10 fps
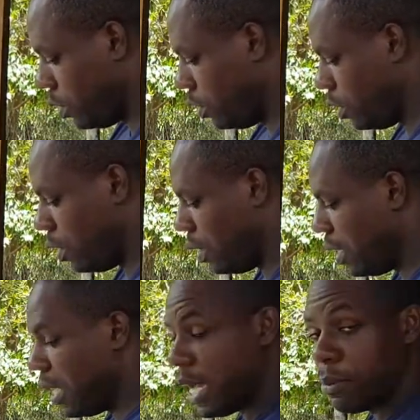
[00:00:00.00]
So
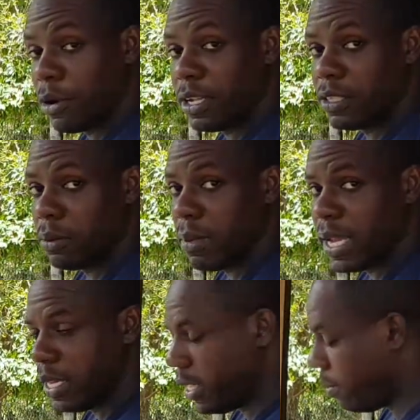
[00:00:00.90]
I'm going to
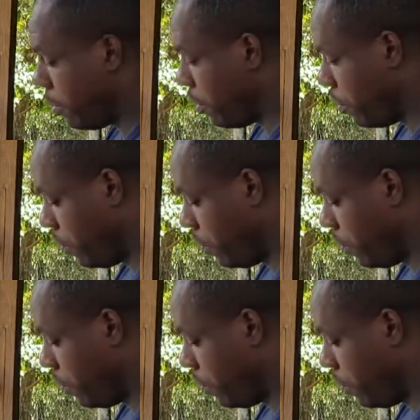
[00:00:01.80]
bend them now.